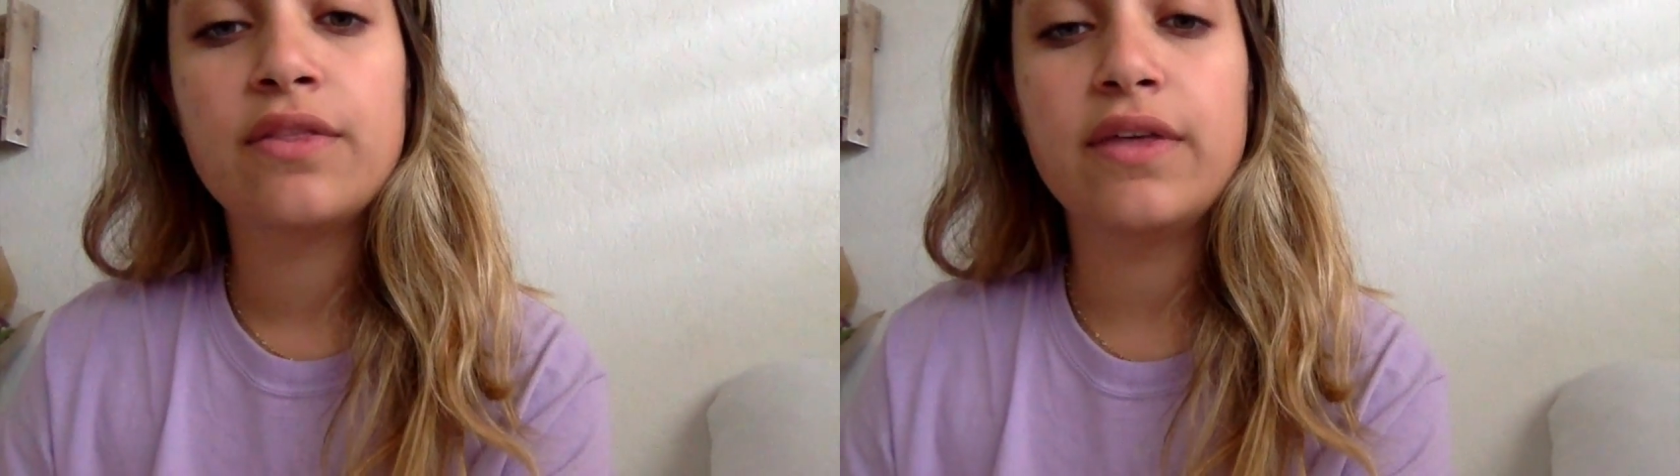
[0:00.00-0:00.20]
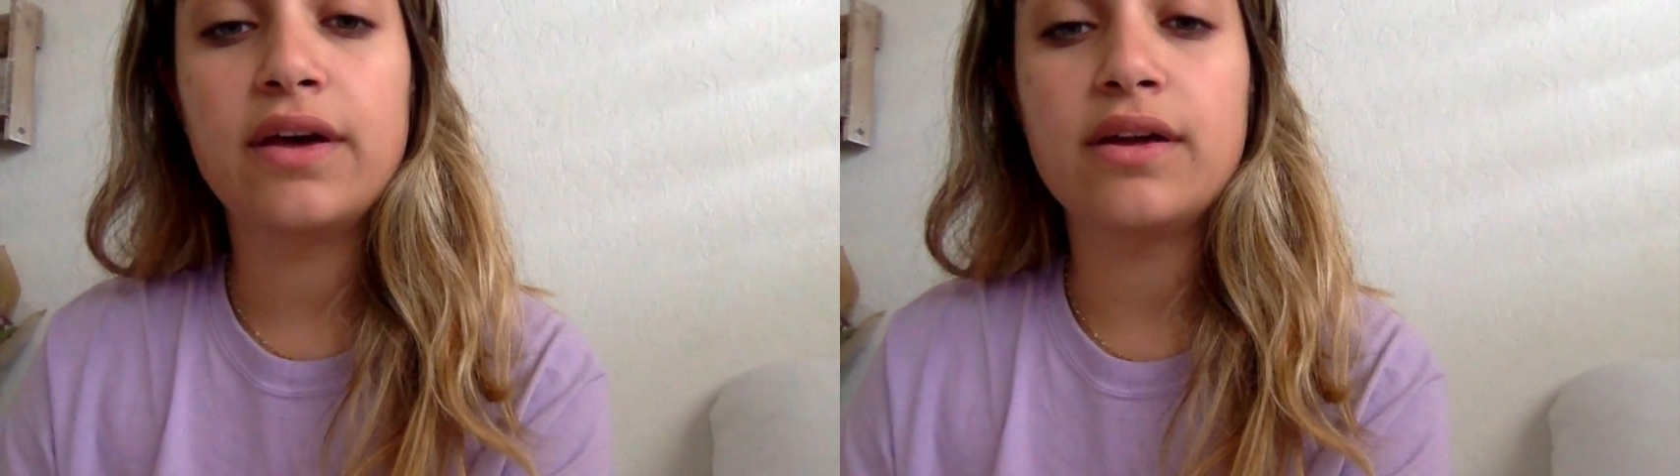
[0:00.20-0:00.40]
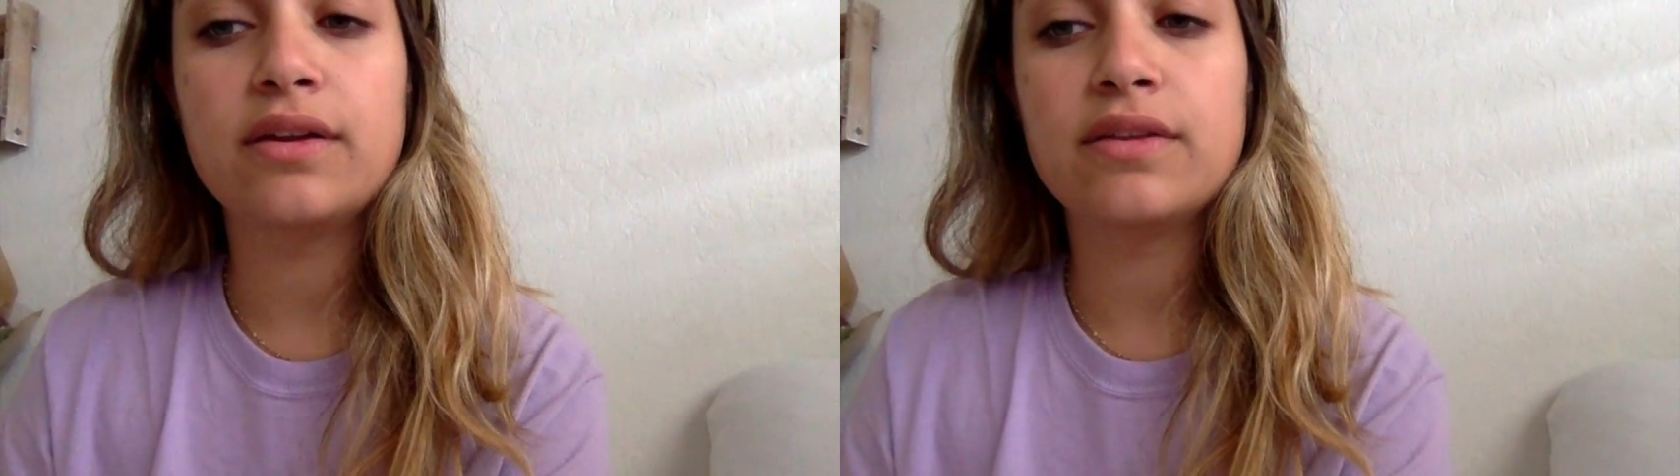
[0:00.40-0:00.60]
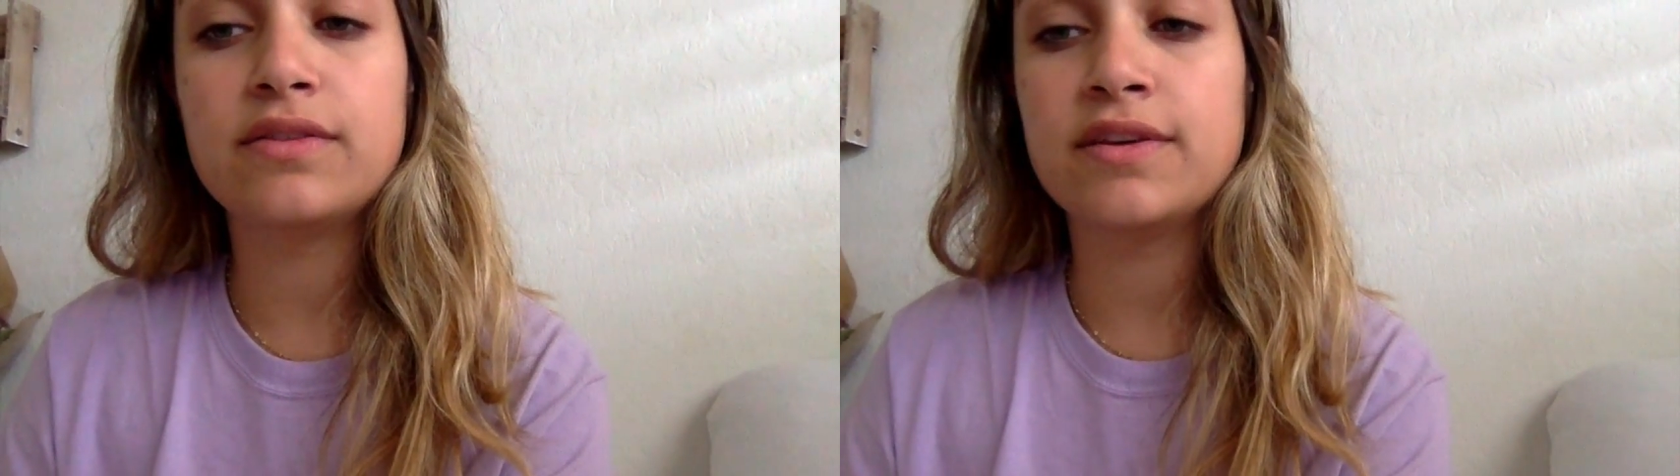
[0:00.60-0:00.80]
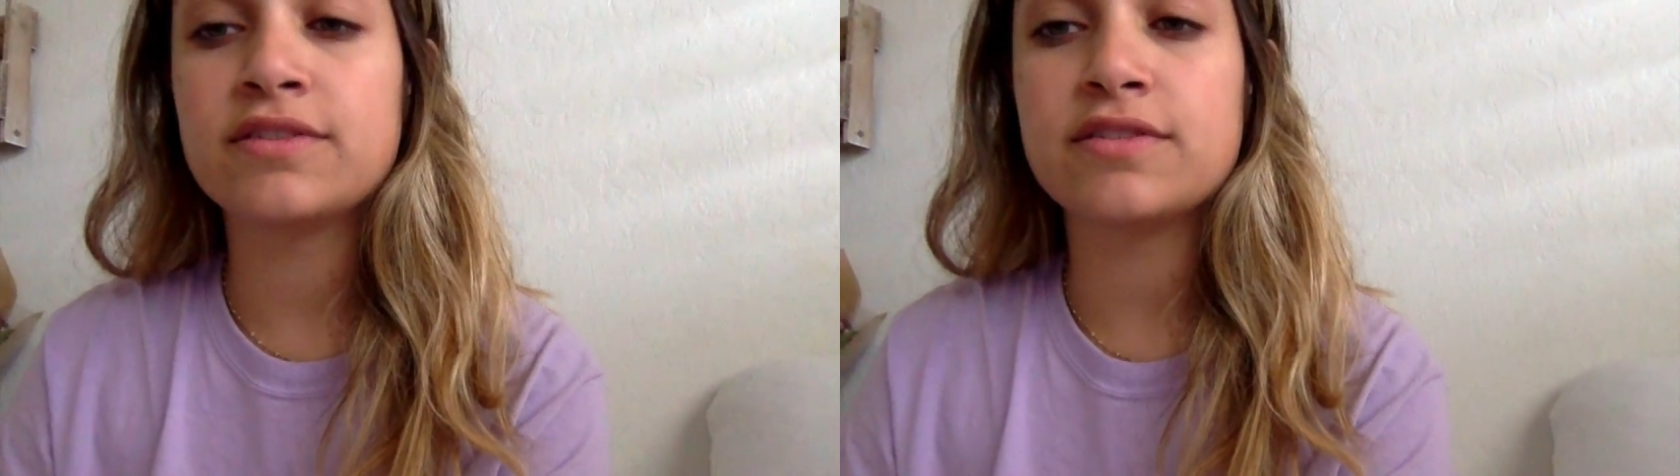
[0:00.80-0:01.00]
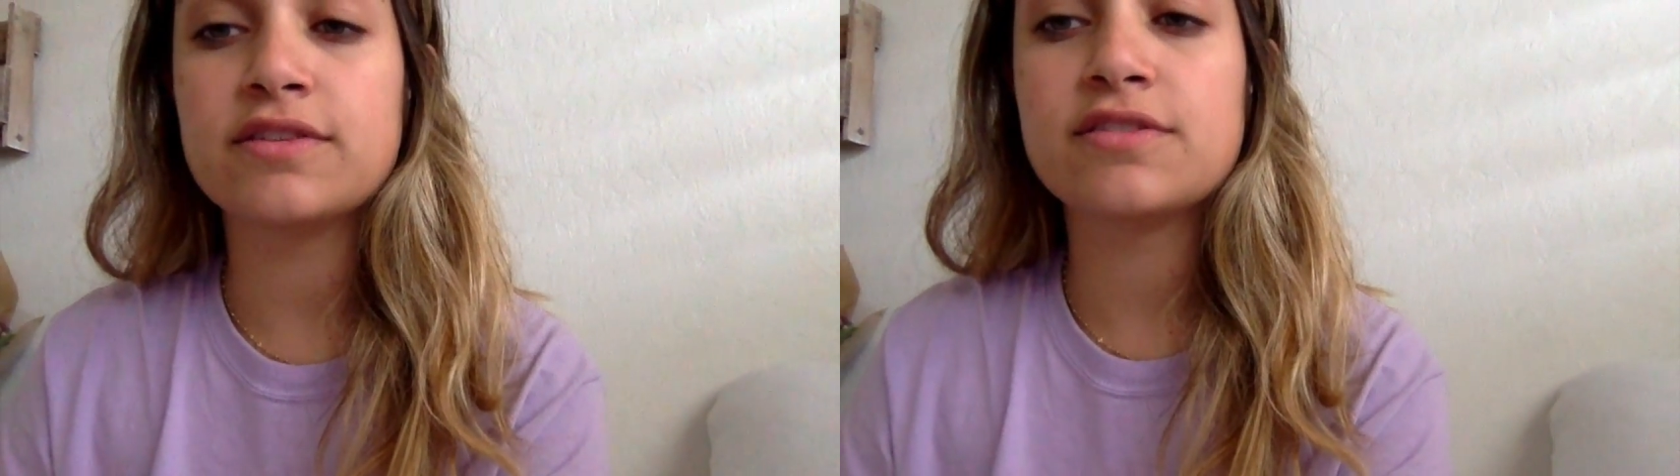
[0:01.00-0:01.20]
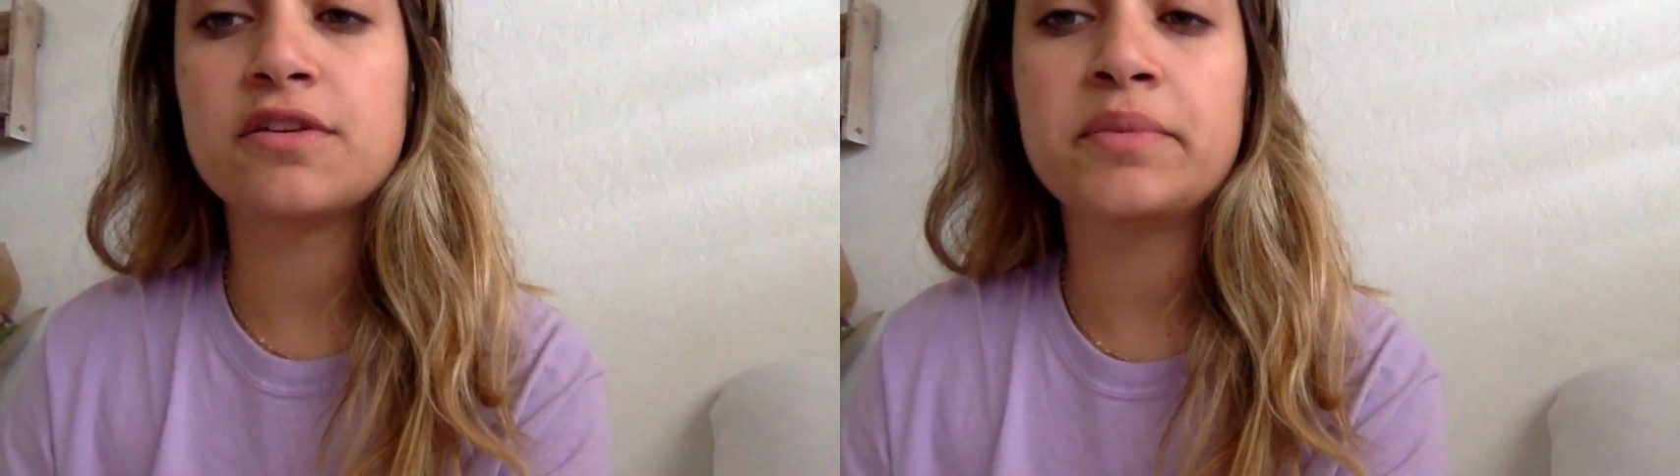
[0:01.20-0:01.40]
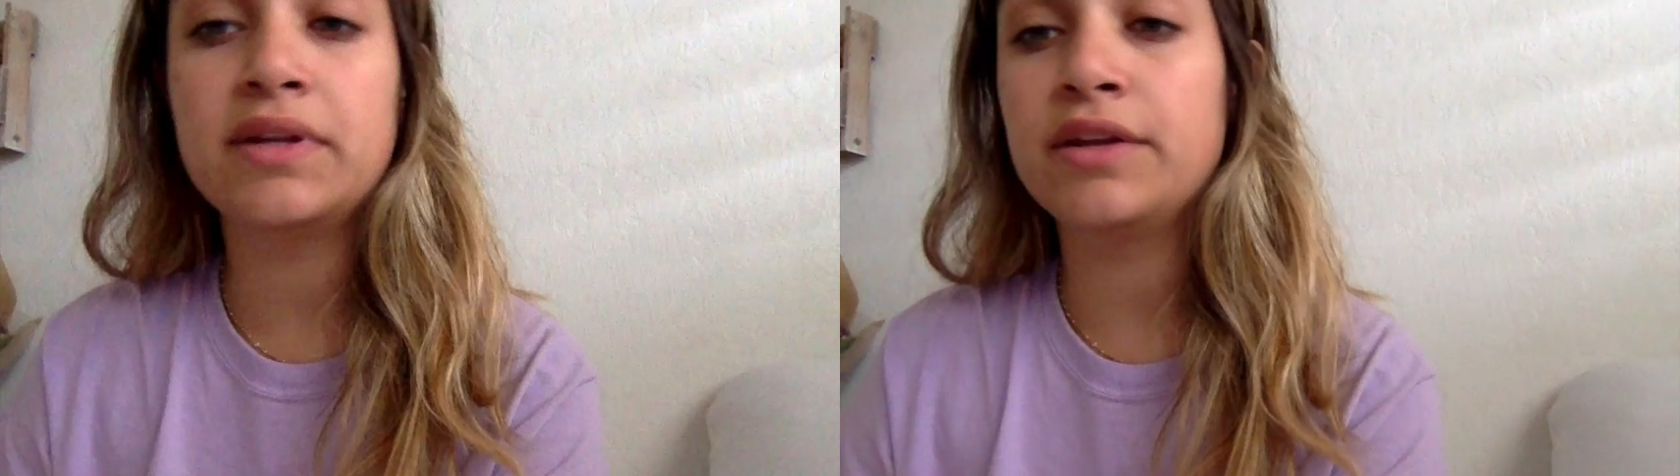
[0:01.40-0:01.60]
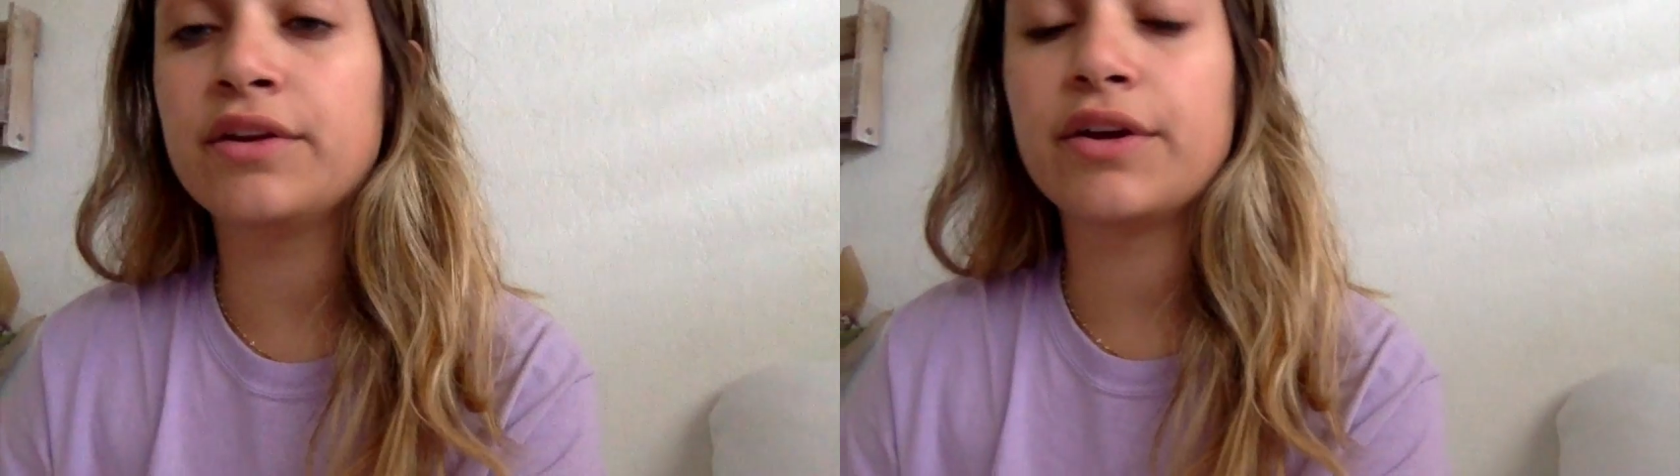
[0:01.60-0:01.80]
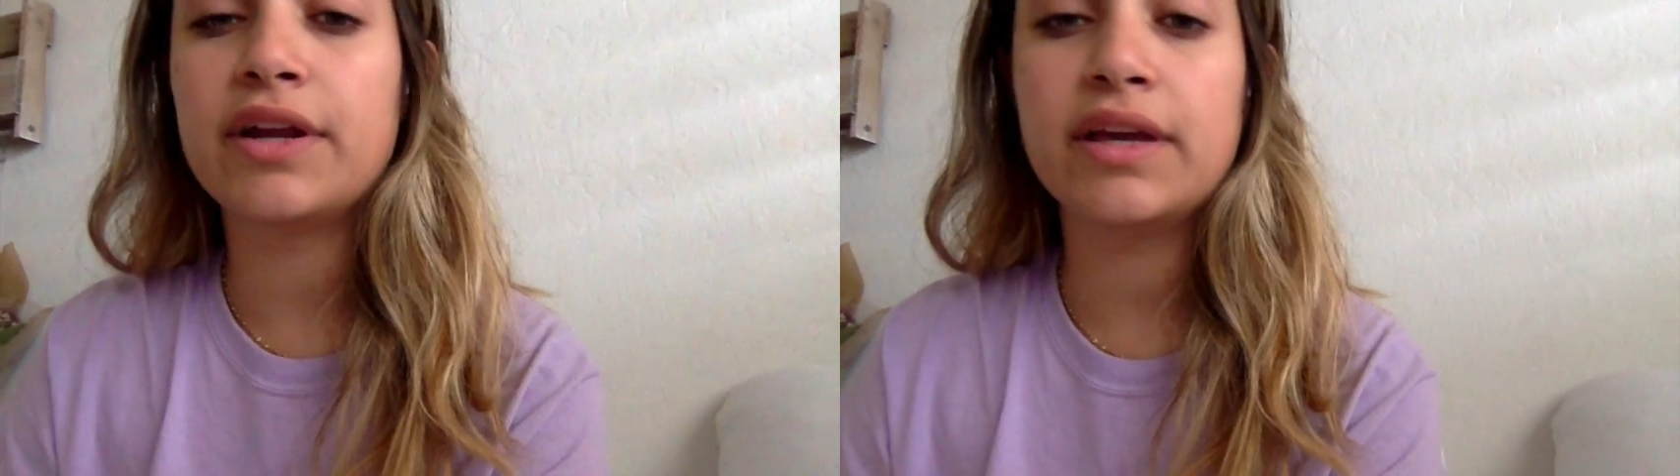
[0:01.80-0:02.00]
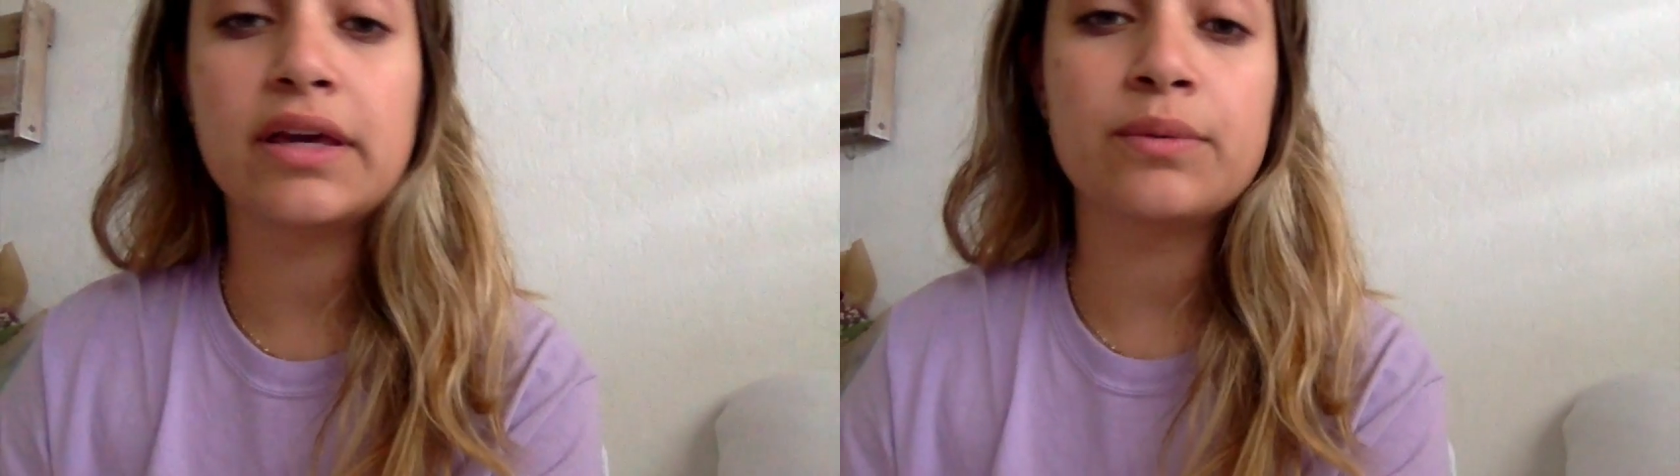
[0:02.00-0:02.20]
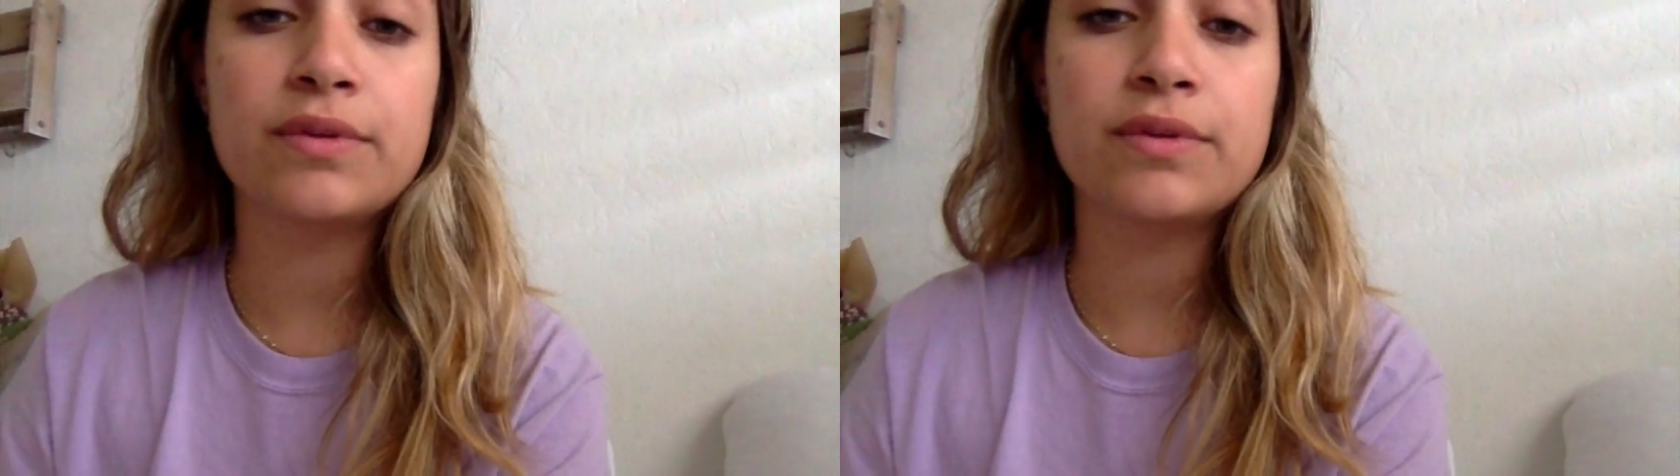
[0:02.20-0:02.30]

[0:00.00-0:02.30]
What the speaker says: then this system and integrating it